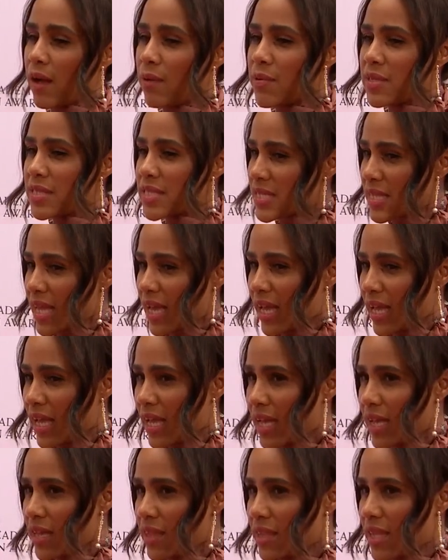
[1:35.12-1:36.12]
I would
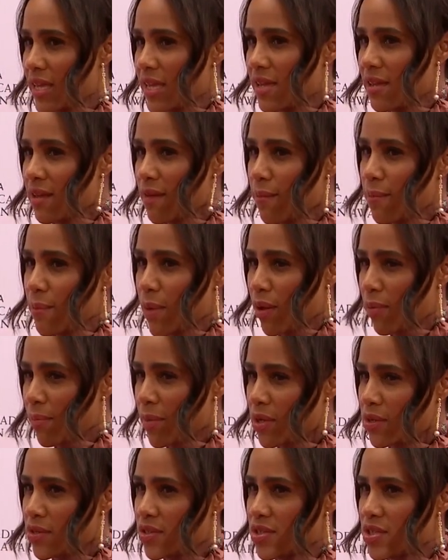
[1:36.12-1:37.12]
say the
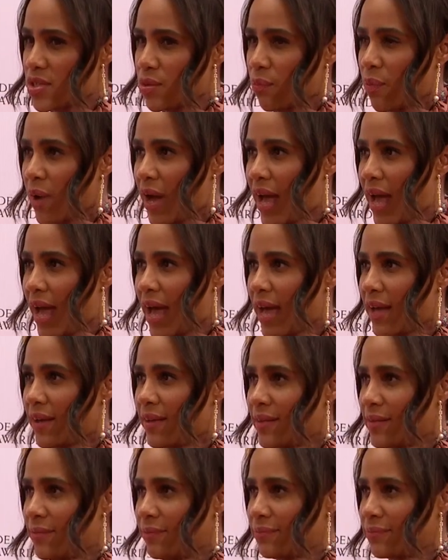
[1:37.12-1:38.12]
moment where
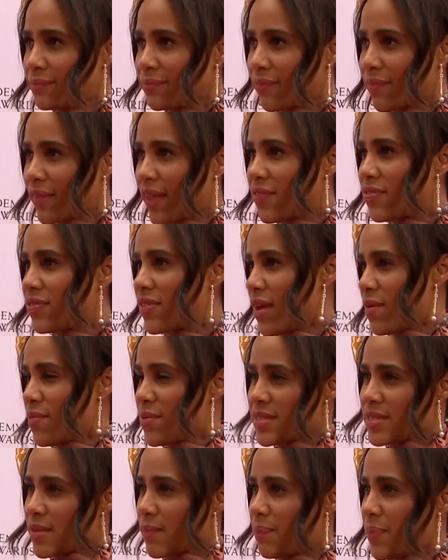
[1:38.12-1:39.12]
there
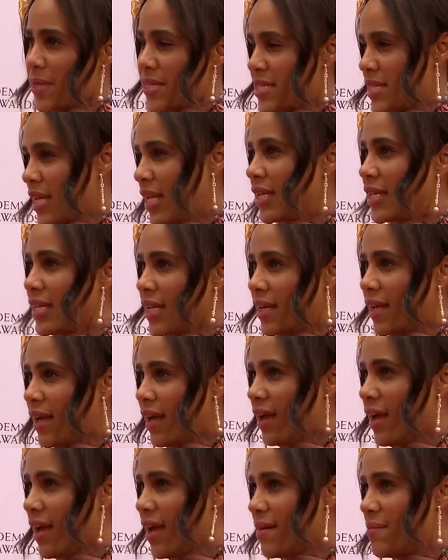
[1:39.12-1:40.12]
was a
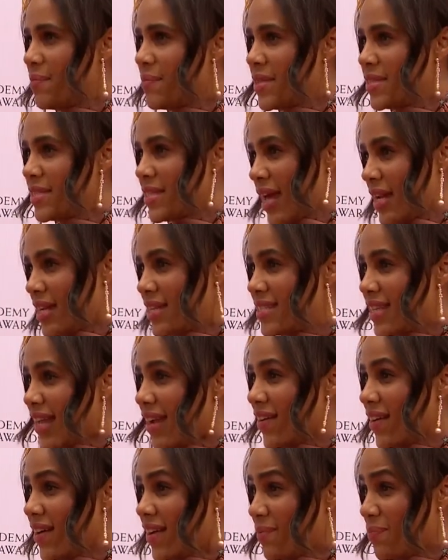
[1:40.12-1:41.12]
particular
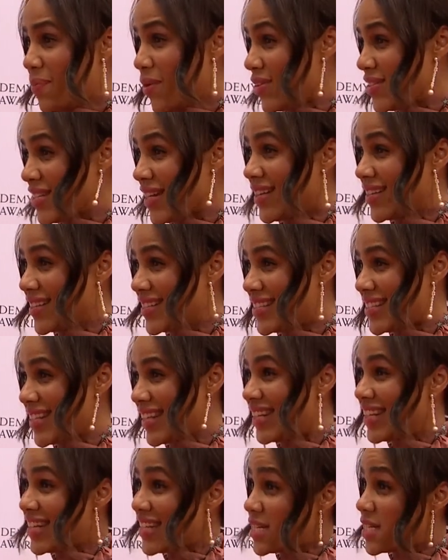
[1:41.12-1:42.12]
sanitary product
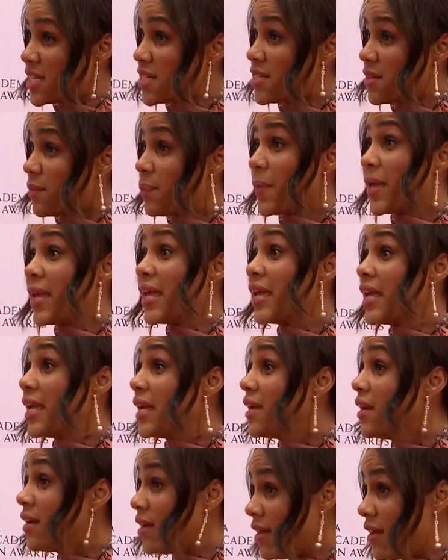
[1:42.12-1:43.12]
that needed to
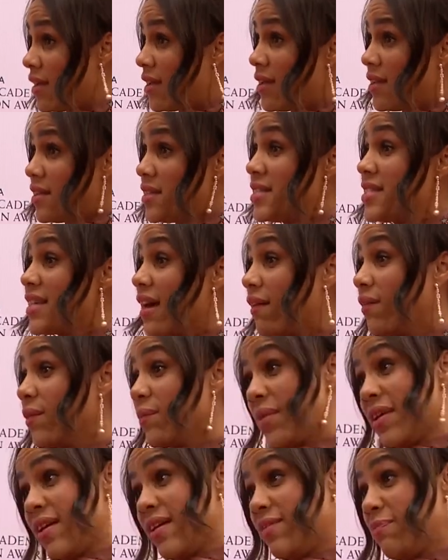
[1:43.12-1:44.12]
be dealt
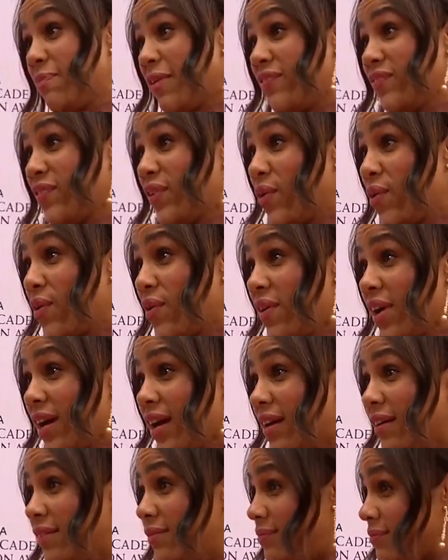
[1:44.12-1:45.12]
with
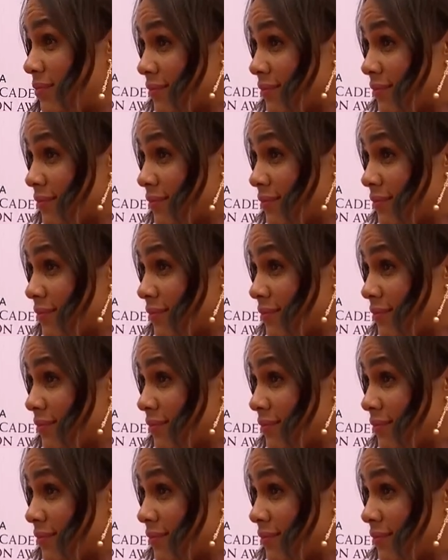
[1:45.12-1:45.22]
before